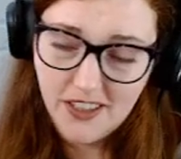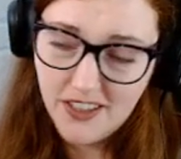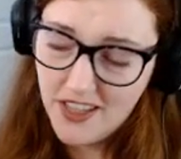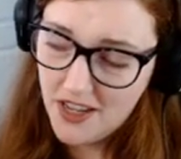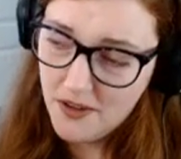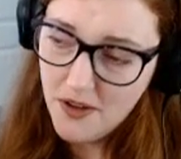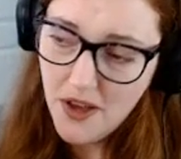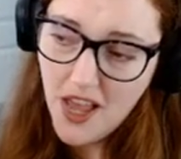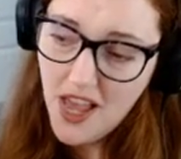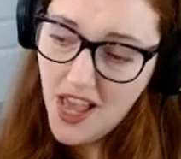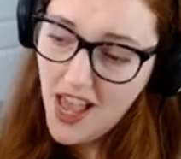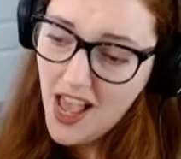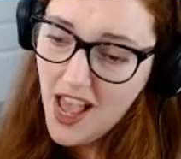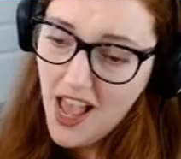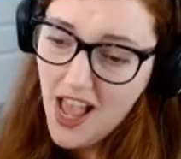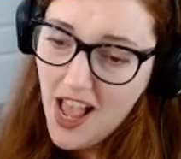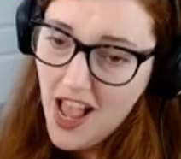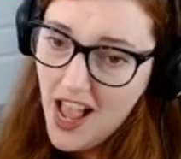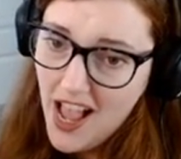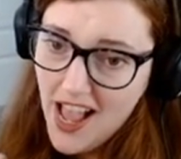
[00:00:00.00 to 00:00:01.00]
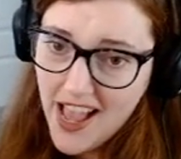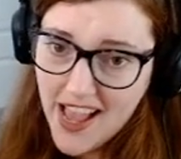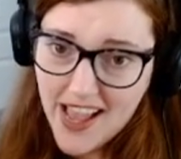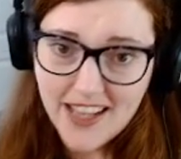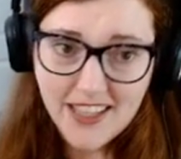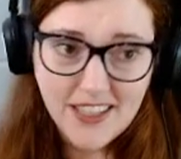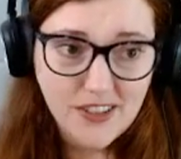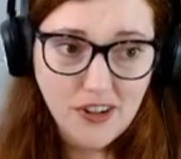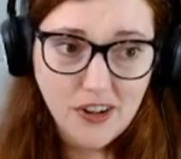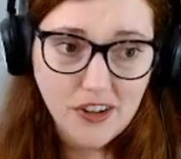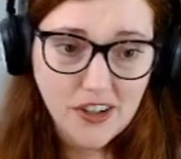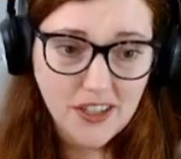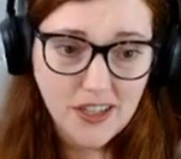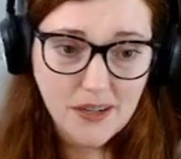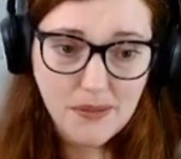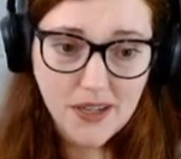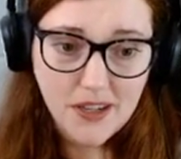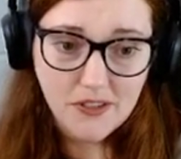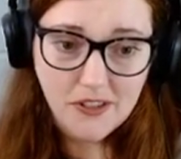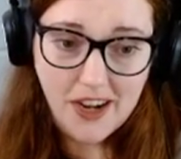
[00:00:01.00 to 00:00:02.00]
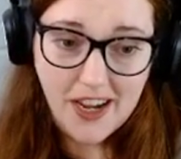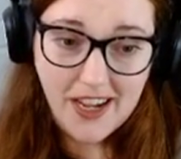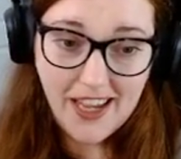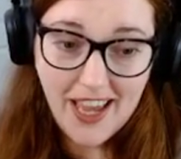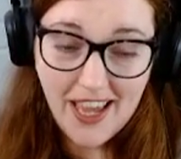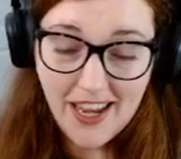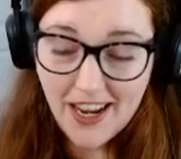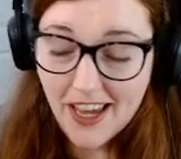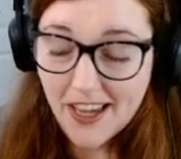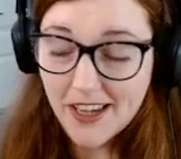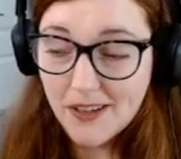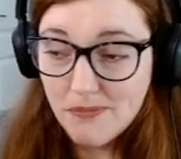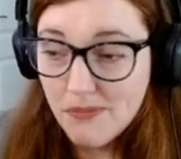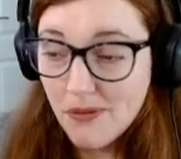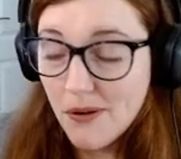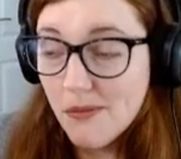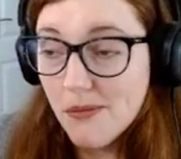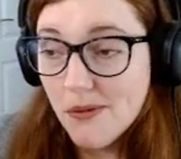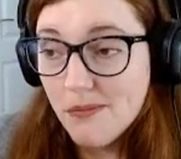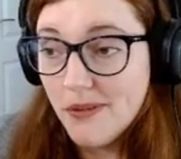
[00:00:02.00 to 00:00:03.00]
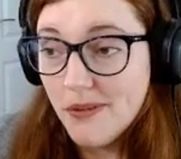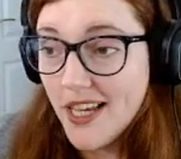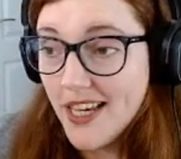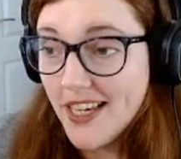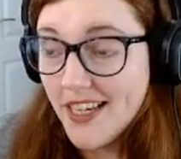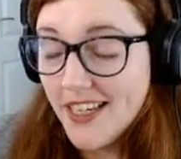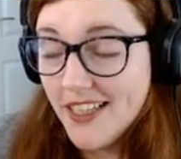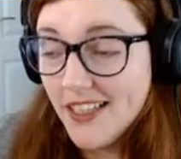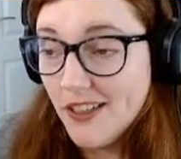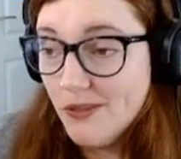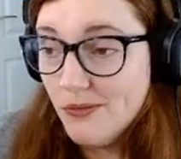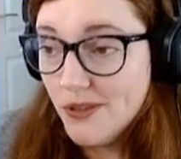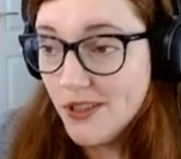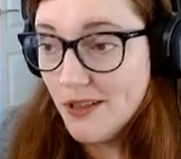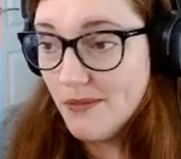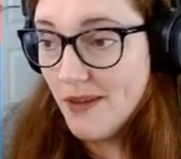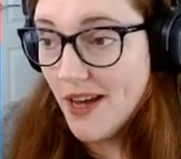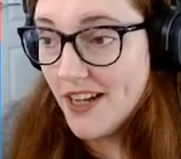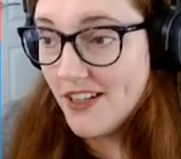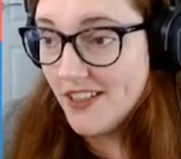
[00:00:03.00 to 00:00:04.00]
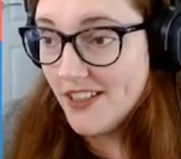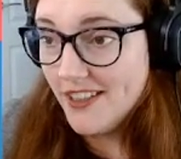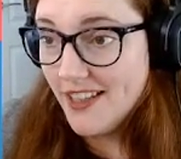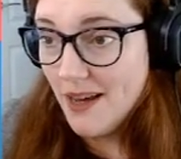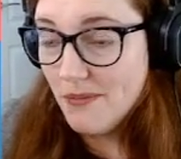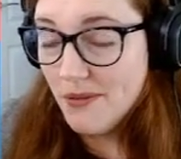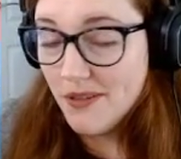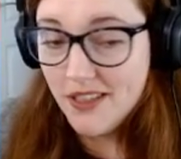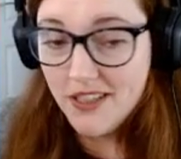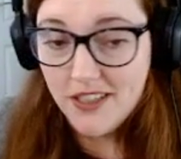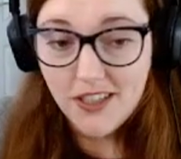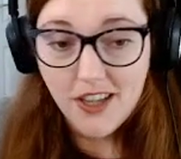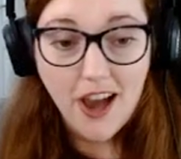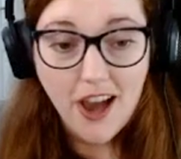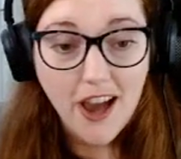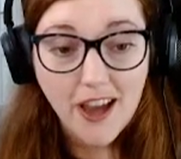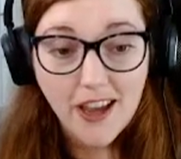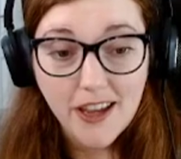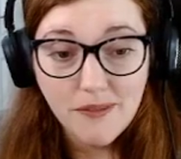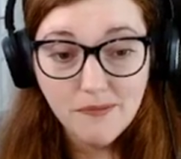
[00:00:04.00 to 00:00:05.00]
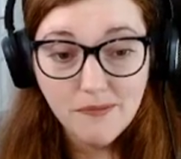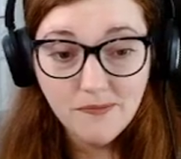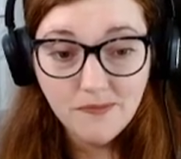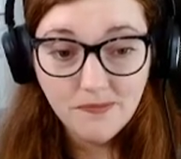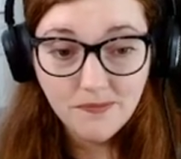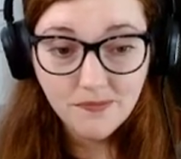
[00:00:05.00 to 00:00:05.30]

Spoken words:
So it's not going to be great, and I probably would imagine that by the time